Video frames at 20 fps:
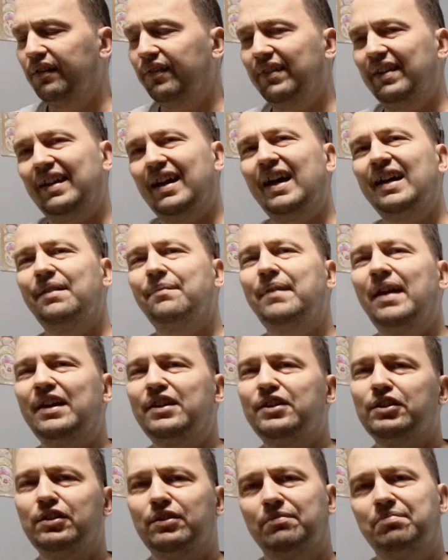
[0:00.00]
the item that
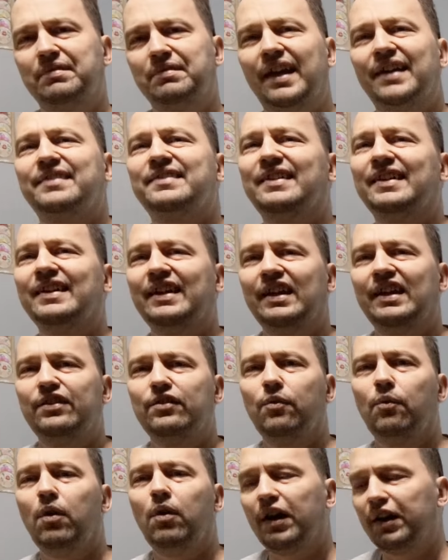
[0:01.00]
you're testing in
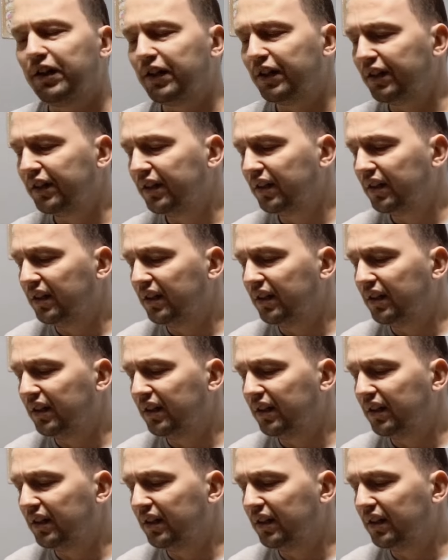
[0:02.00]
the water.